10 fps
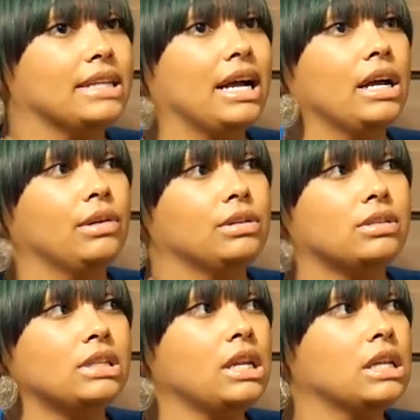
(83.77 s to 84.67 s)
I
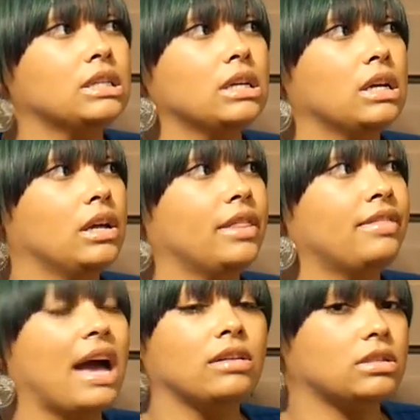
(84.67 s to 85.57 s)
sent it to
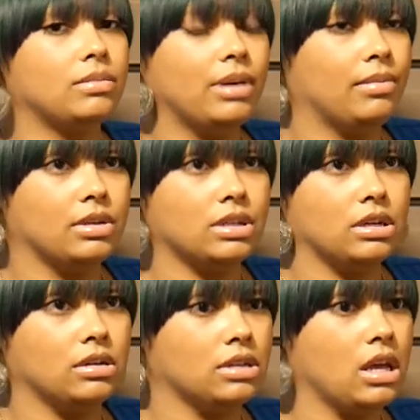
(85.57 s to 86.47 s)
thousands of
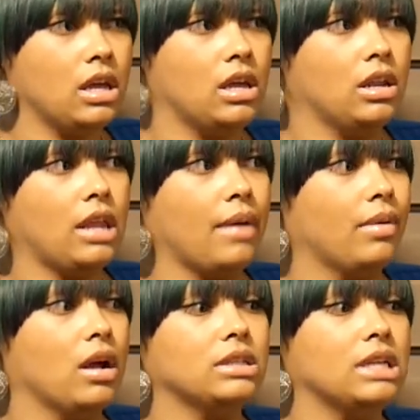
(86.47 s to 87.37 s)
publishers, and they would
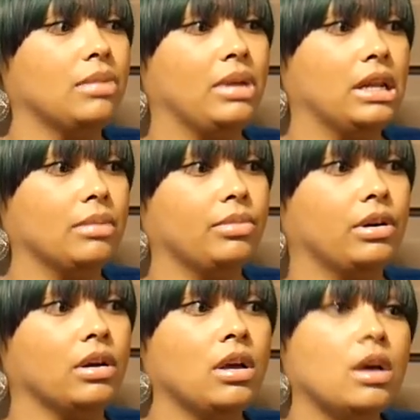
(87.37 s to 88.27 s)
all tell me that the
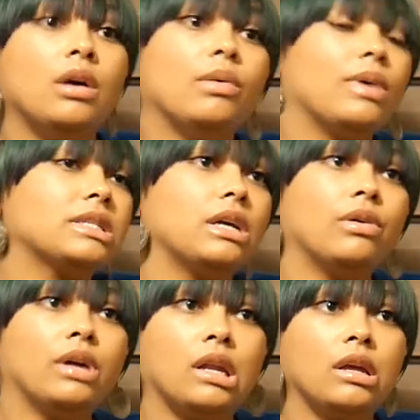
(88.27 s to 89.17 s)
book wasn't
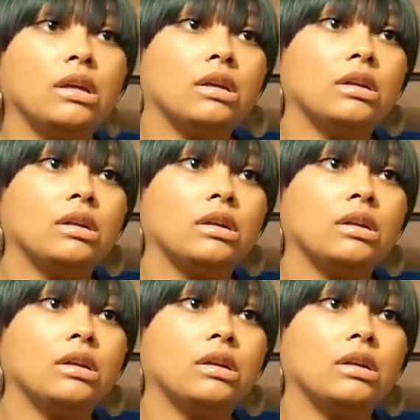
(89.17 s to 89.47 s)
going to